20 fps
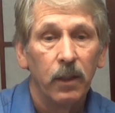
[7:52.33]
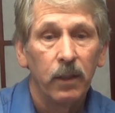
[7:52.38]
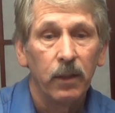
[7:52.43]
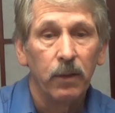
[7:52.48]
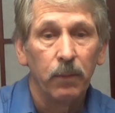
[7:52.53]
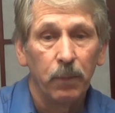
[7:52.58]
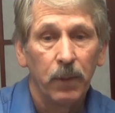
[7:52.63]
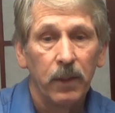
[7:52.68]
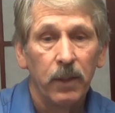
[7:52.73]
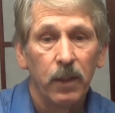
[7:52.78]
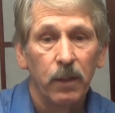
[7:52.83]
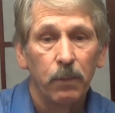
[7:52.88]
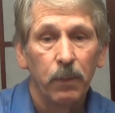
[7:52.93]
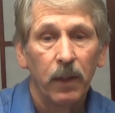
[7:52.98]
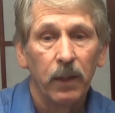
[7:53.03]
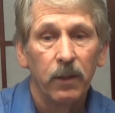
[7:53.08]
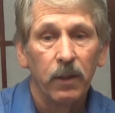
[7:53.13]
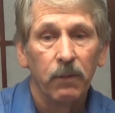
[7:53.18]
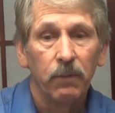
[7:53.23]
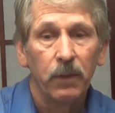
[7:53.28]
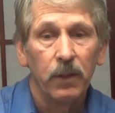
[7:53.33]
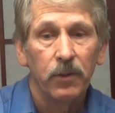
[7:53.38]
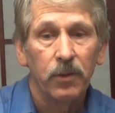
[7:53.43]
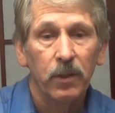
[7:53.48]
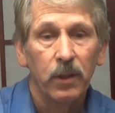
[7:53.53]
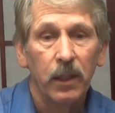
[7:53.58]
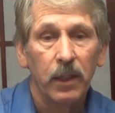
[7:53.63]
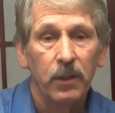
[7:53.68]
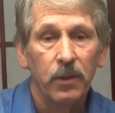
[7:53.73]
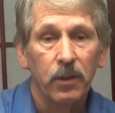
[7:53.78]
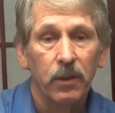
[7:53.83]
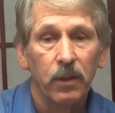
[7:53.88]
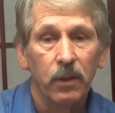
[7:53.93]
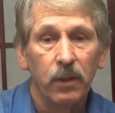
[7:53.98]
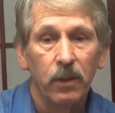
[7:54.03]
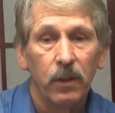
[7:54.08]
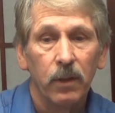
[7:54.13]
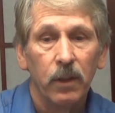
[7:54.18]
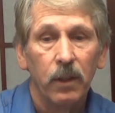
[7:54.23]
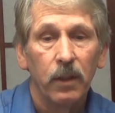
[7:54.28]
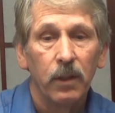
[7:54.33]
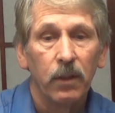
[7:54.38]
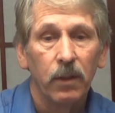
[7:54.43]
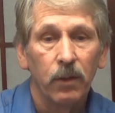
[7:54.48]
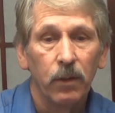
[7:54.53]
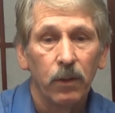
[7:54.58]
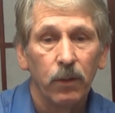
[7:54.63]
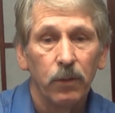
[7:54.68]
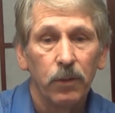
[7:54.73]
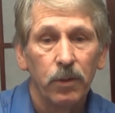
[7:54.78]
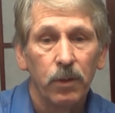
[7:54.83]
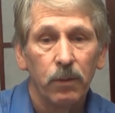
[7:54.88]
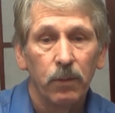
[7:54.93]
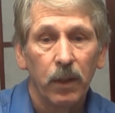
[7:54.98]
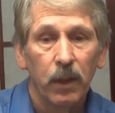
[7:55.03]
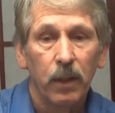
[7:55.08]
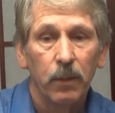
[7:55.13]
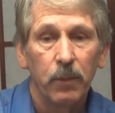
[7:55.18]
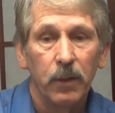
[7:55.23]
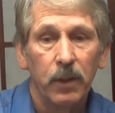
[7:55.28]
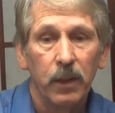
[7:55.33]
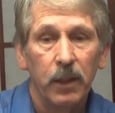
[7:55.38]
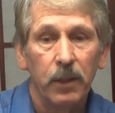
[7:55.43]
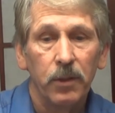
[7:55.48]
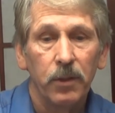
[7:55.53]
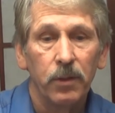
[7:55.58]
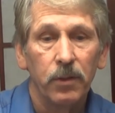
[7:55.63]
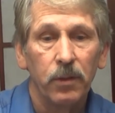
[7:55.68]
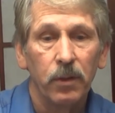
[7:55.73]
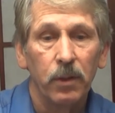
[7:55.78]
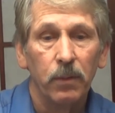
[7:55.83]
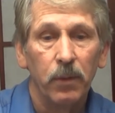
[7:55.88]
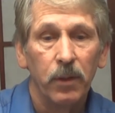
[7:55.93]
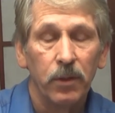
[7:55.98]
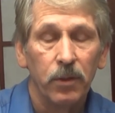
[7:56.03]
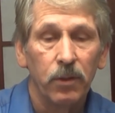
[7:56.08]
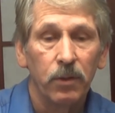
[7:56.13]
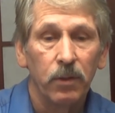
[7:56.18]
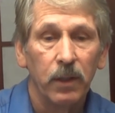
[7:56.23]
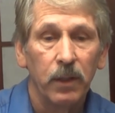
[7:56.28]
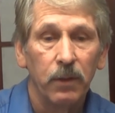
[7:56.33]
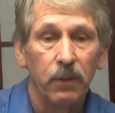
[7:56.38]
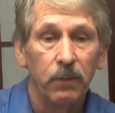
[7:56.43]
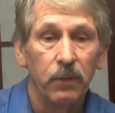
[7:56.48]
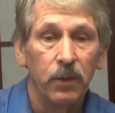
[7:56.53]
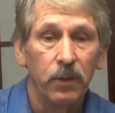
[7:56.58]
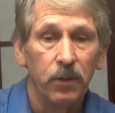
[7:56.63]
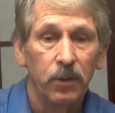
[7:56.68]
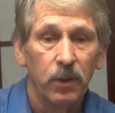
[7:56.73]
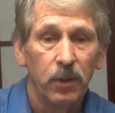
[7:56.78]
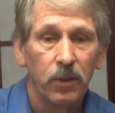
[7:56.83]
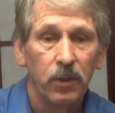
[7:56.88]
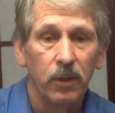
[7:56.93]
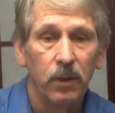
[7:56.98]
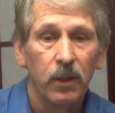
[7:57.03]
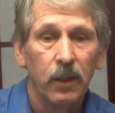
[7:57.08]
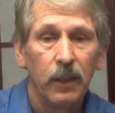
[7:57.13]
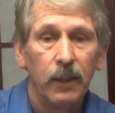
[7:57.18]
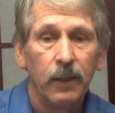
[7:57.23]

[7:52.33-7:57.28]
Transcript: depending upon the investigation conclusion, recommendations, and administrative decision,